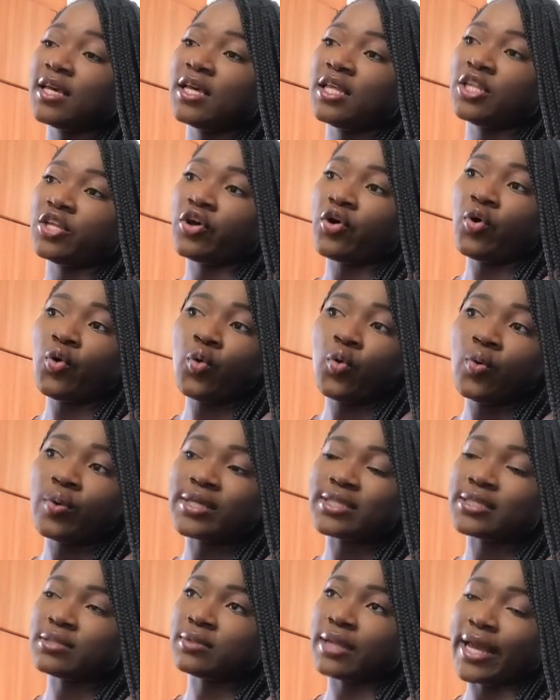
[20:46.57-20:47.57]
They're
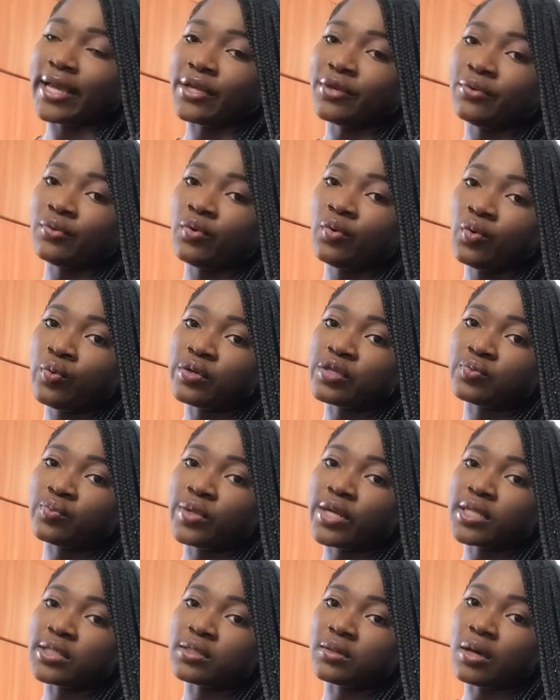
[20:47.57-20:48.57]
always like you know always
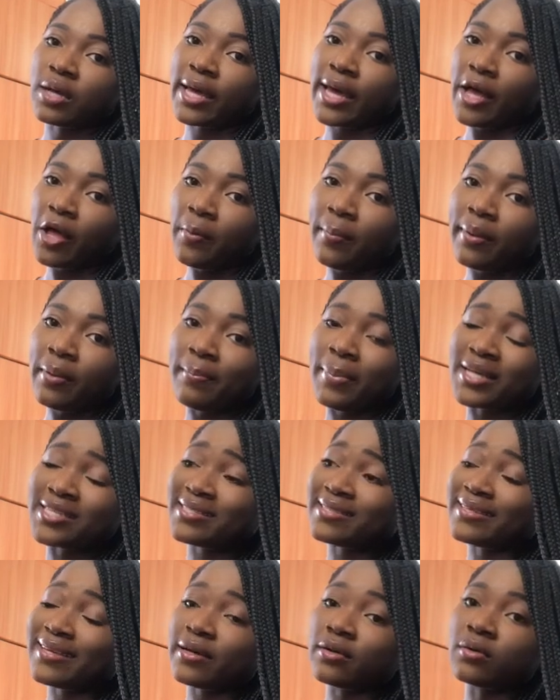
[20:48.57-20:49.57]
wanted to help, but
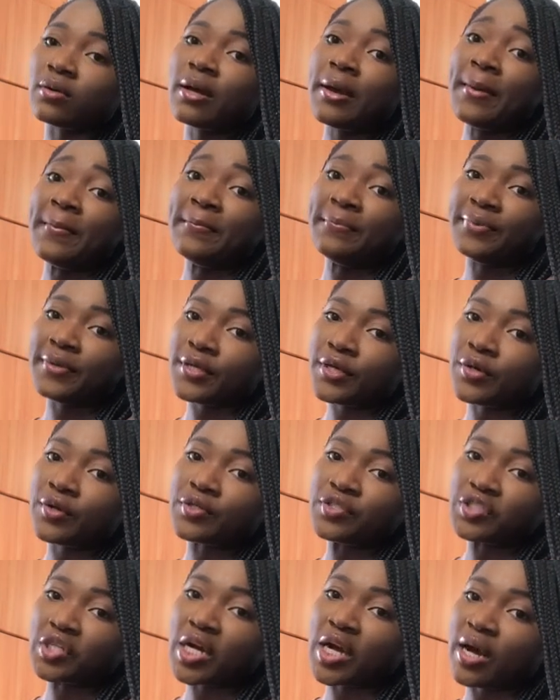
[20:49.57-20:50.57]
still be on
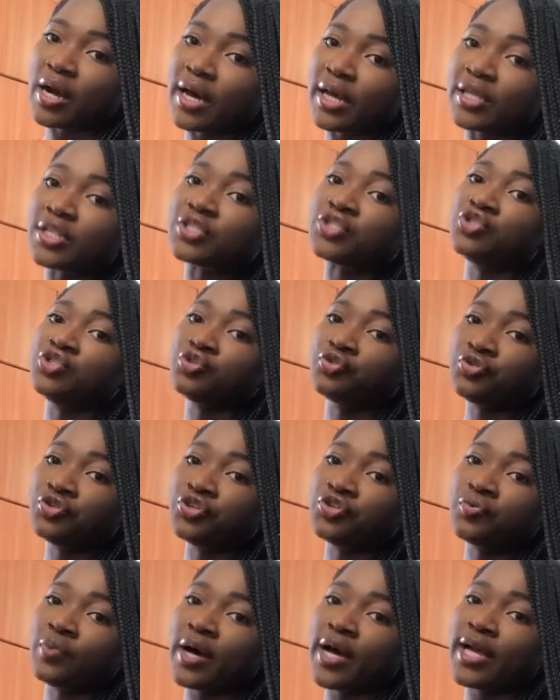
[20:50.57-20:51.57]
your guard know
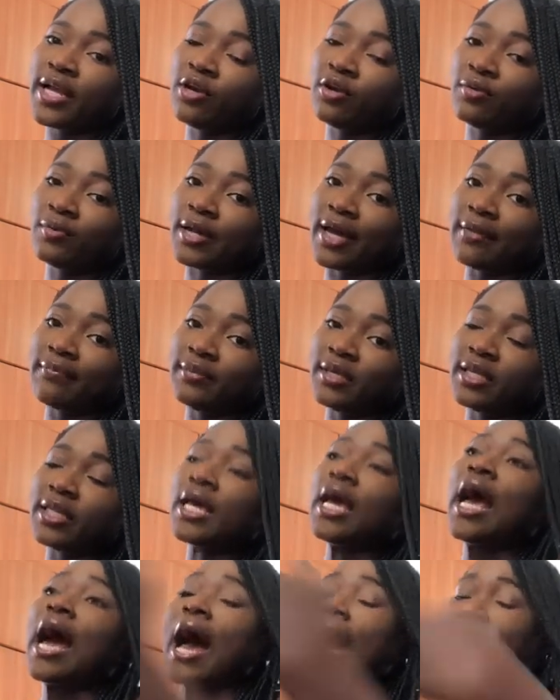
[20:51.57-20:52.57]
you are alone i mean
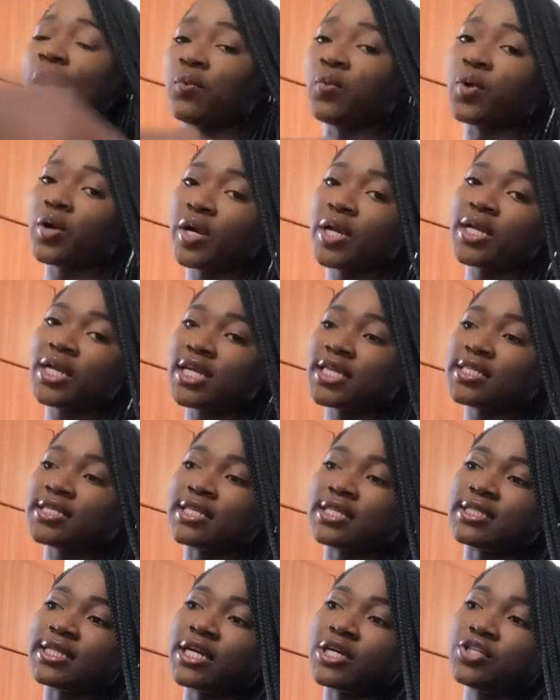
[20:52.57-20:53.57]
awareness
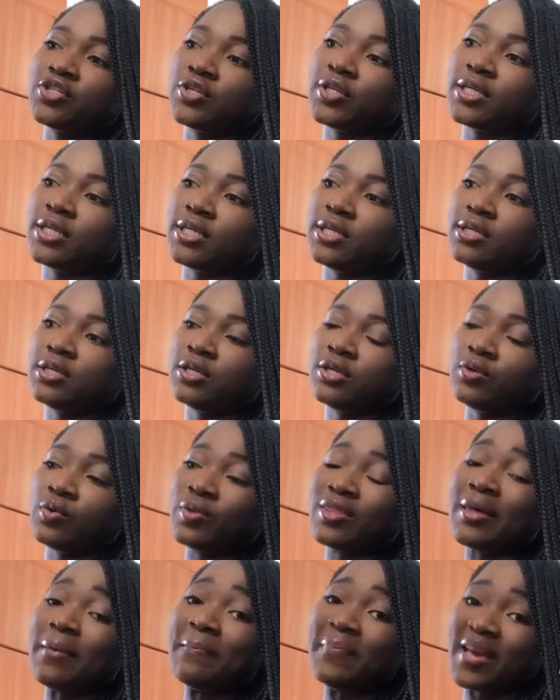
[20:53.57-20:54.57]
is actually you know
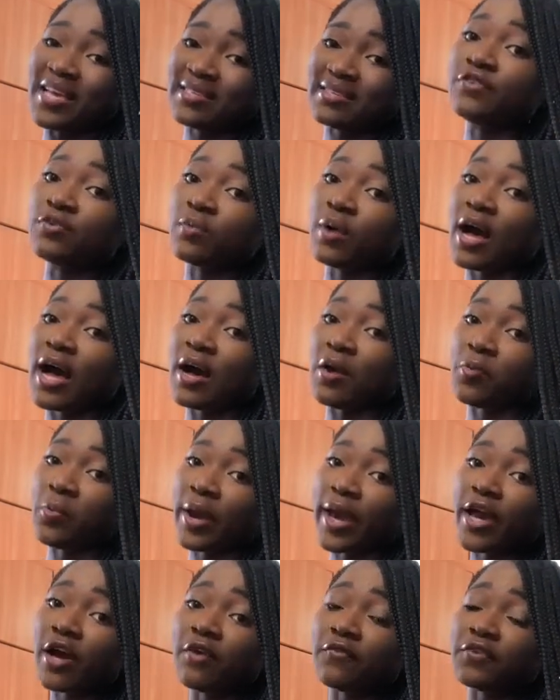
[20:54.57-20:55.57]
the best you are
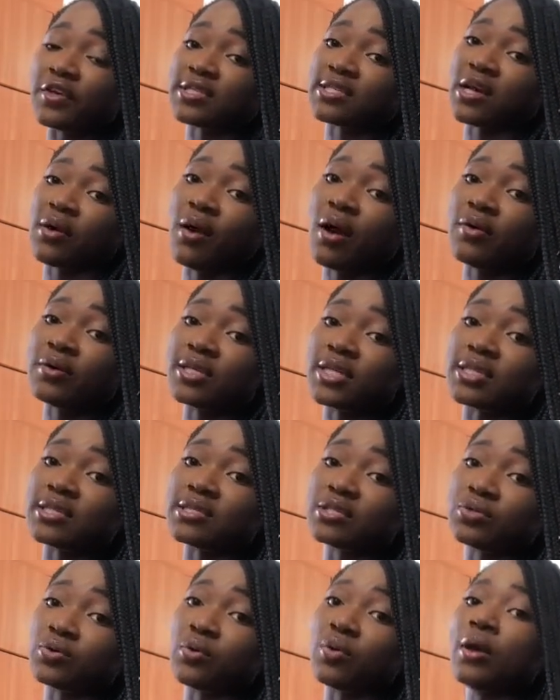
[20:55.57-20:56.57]
aware of your surroundings
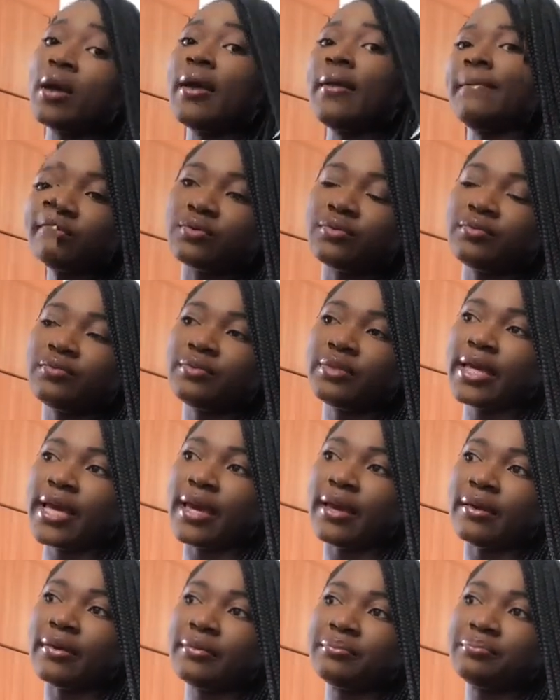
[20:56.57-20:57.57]
you know be, yeah
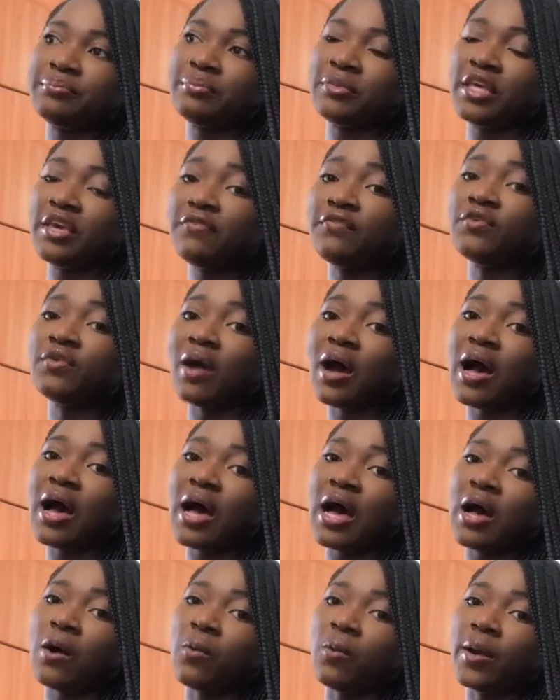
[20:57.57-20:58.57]
if you
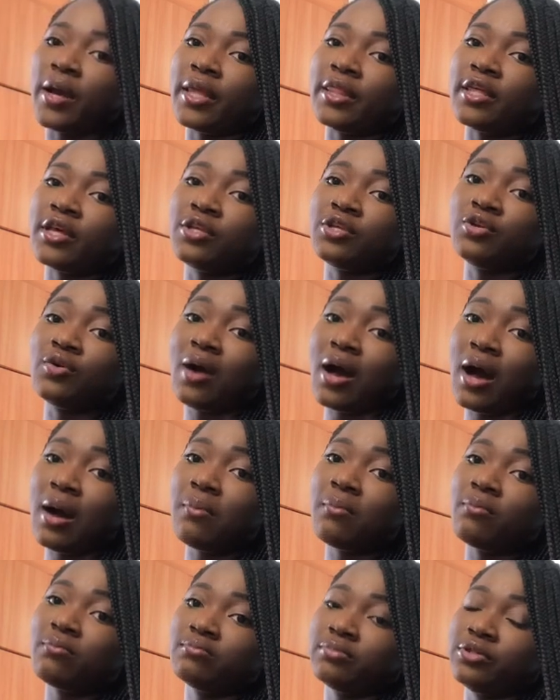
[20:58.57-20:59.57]
are aware then you are
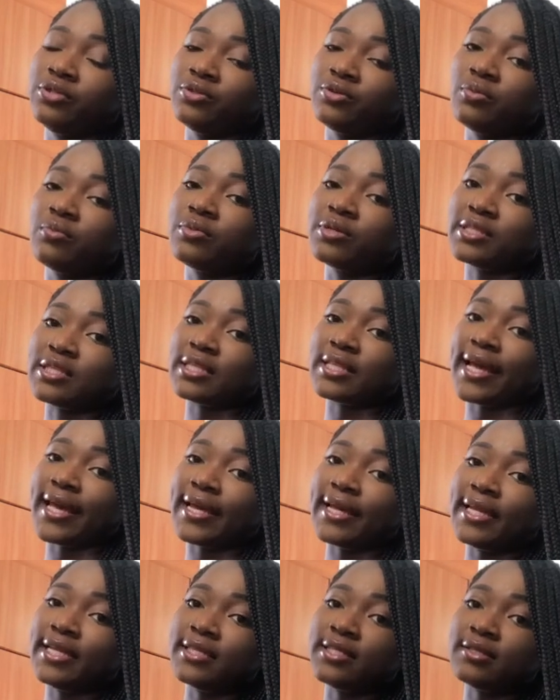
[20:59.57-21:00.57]
you know most
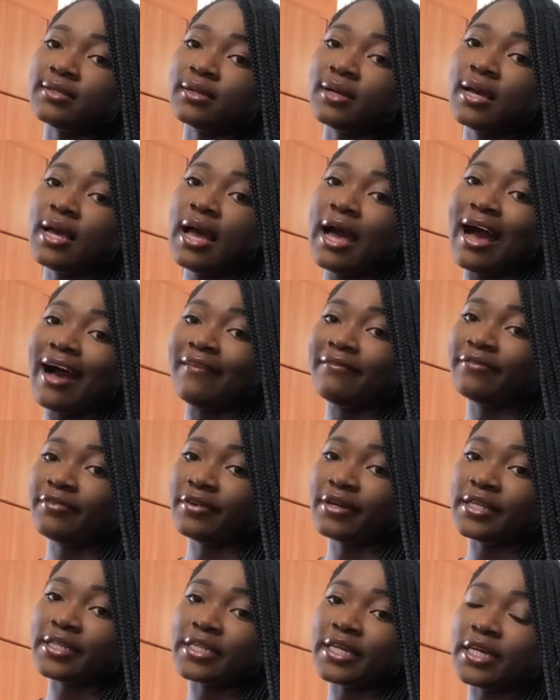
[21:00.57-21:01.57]
likely to
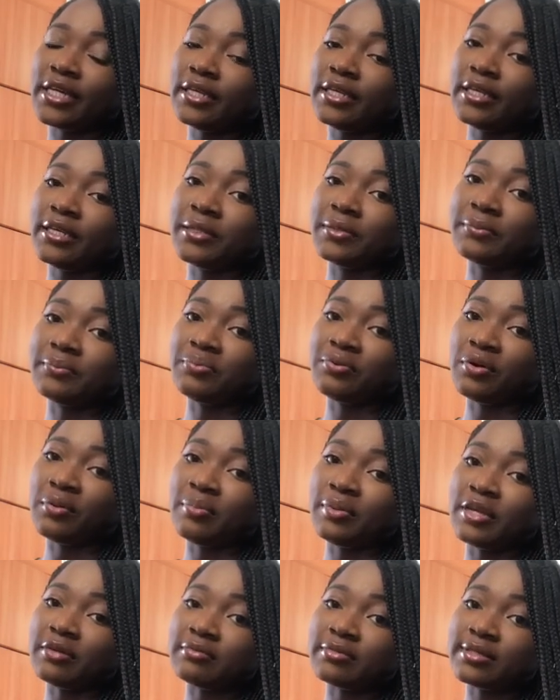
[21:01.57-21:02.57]
avoid any
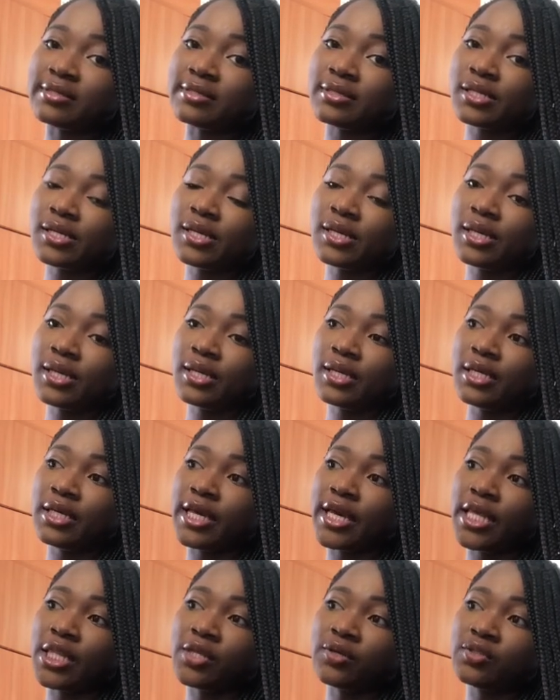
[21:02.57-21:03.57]
problems
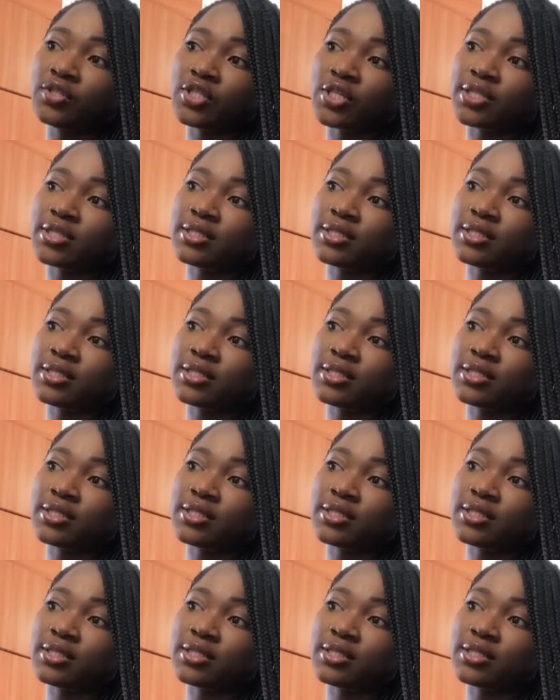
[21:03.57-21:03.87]
yeah don't just